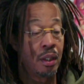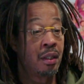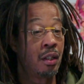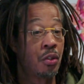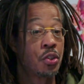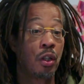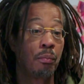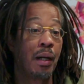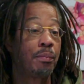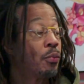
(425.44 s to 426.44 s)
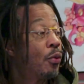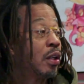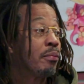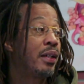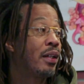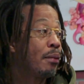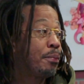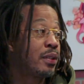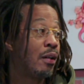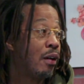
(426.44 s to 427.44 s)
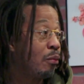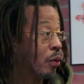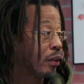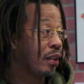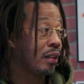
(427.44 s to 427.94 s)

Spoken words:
it's all about the work, man. You got to put the hard work in,